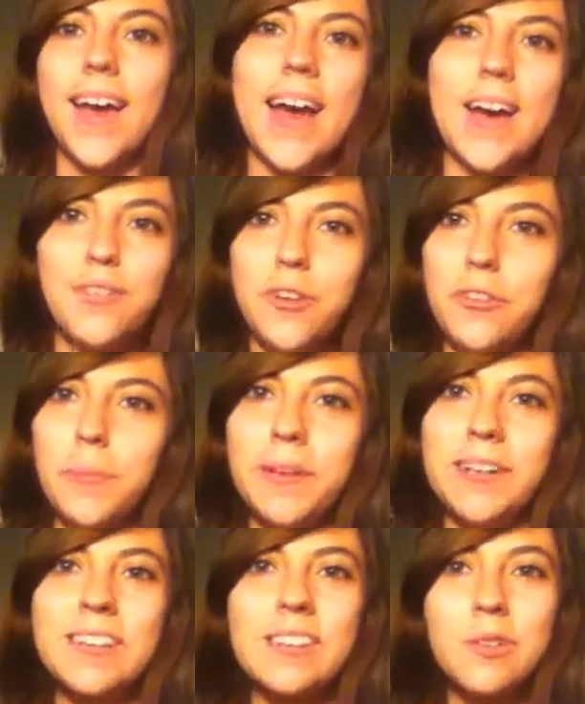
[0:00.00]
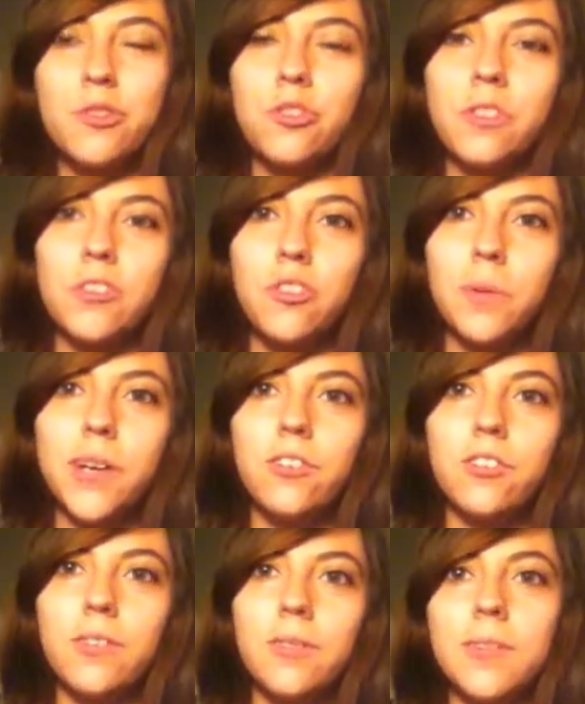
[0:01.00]
Have you ever been in a social
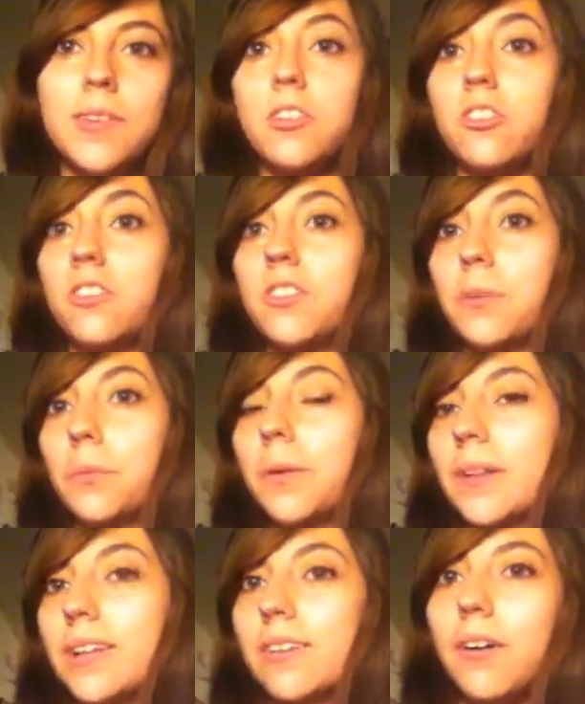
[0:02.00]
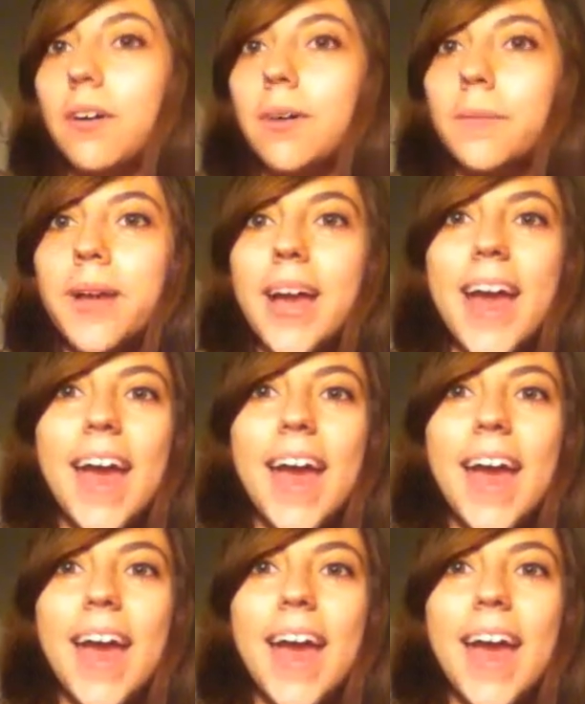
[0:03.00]
situation, such as you're really tall,